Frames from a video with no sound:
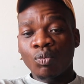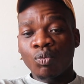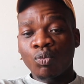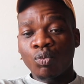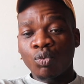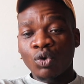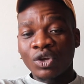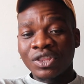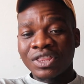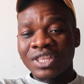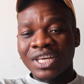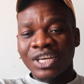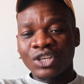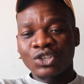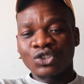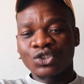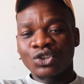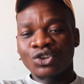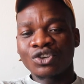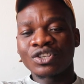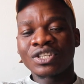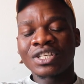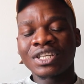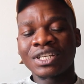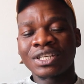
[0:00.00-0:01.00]
With that
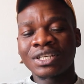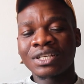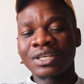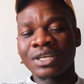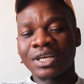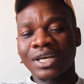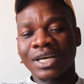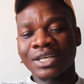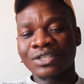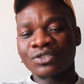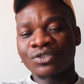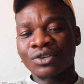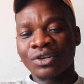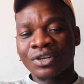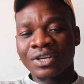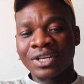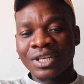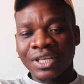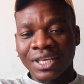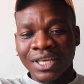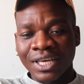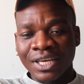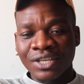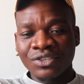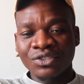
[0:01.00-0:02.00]
journey, I started
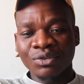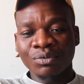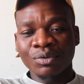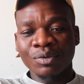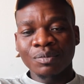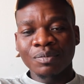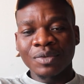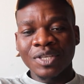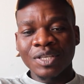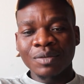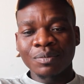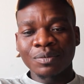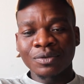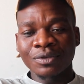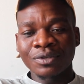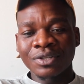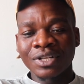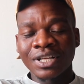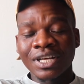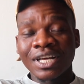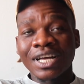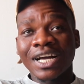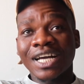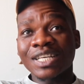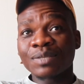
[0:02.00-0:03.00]
engaging with people.
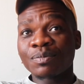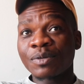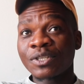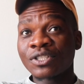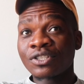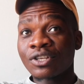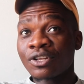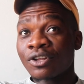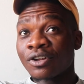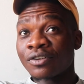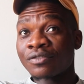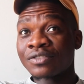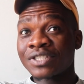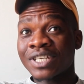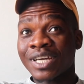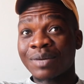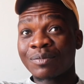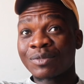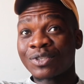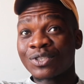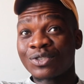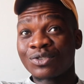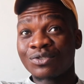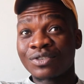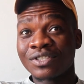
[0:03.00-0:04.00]
I spent a lot of time
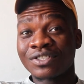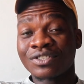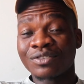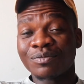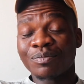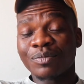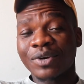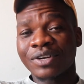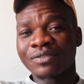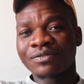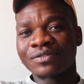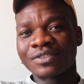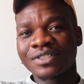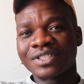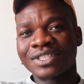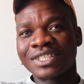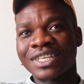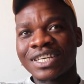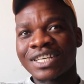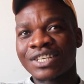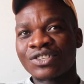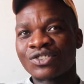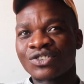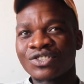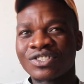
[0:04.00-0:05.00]
on the streets of
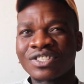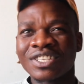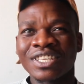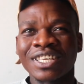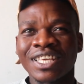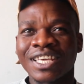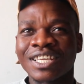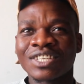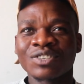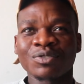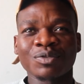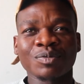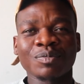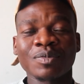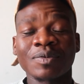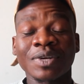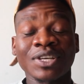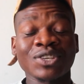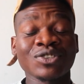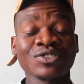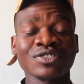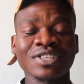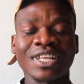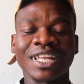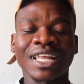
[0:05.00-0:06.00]
Braamfontein just engaging with people. I
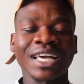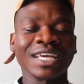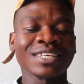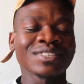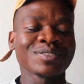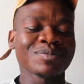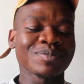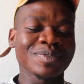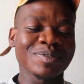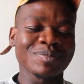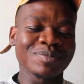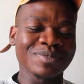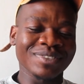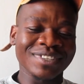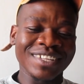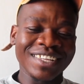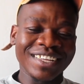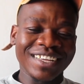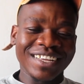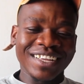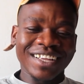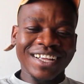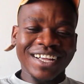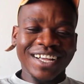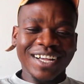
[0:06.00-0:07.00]
used to lie to people.
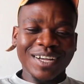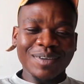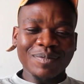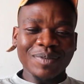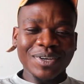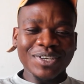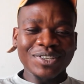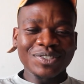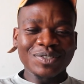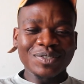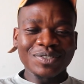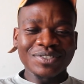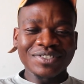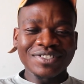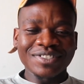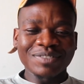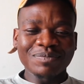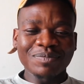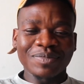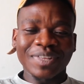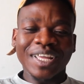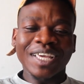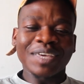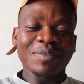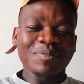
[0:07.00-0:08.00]
I used to,
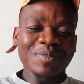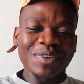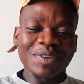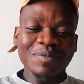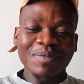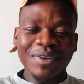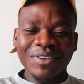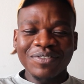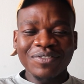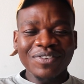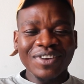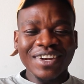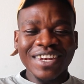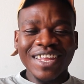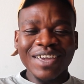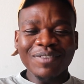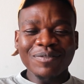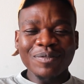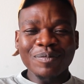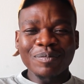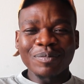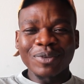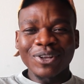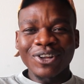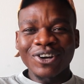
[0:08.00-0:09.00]
like, me and my friend have
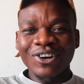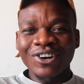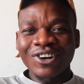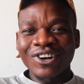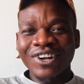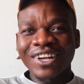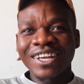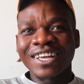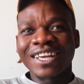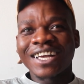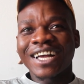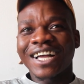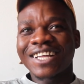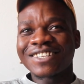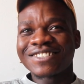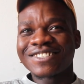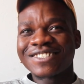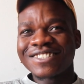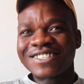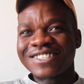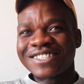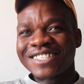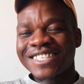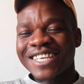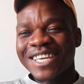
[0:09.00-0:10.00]
a vlog. I just
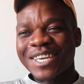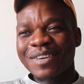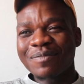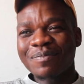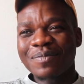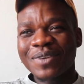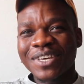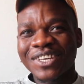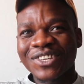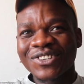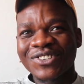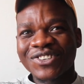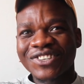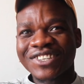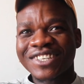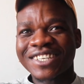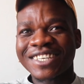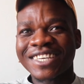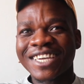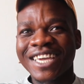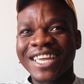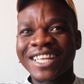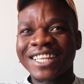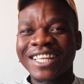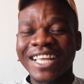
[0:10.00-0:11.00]
need to take a
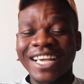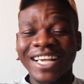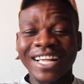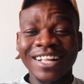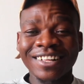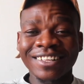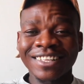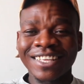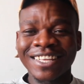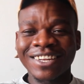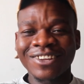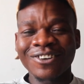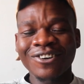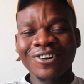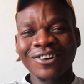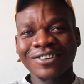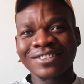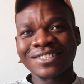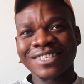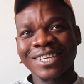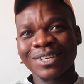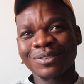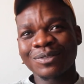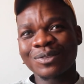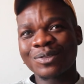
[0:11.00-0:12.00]
picture and like I'll get in
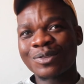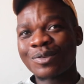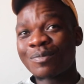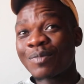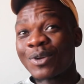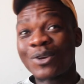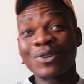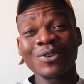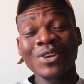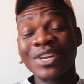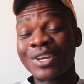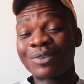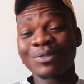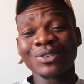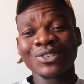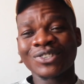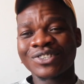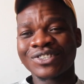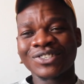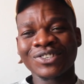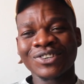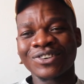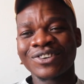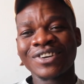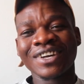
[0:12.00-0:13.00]
contact with you. But really it was
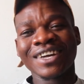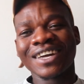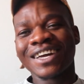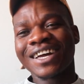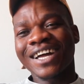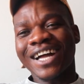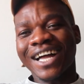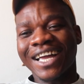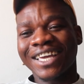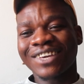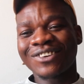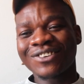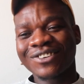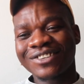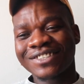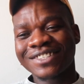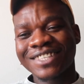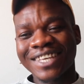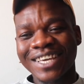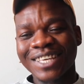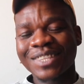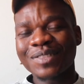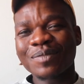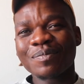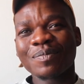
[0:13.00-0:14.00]
just so I could
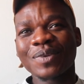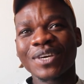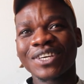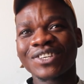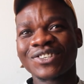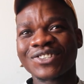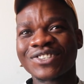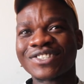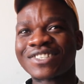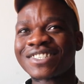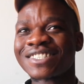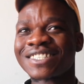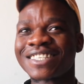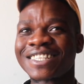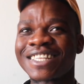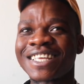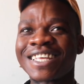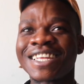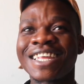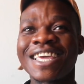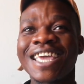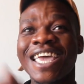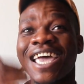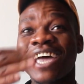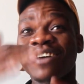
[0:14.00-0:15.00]
take the pictures and
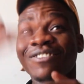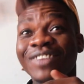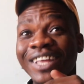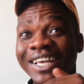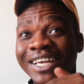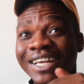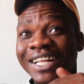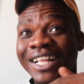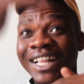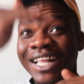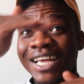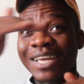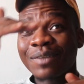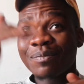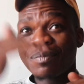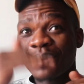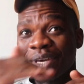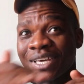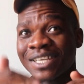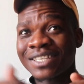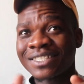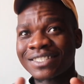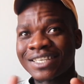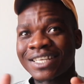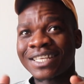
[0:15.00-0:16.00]
then have like a client
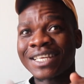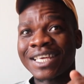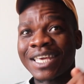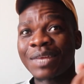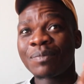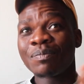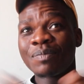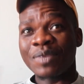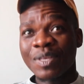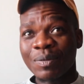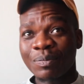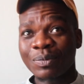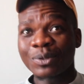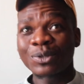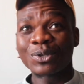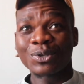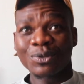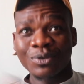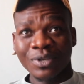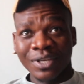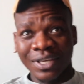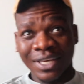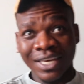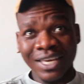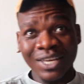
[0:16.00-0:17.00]
base and get people to
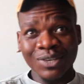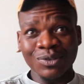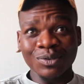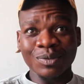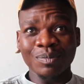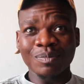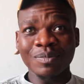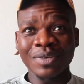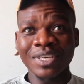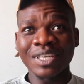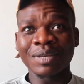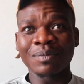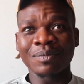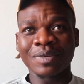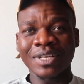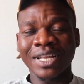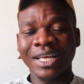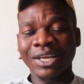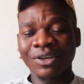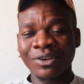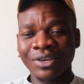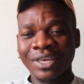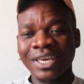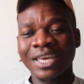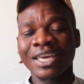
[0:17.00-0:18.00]
engage with me and be
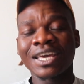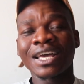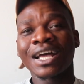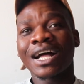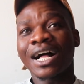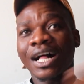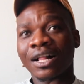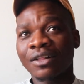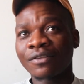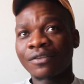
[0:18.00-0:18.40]
like, okay, I'll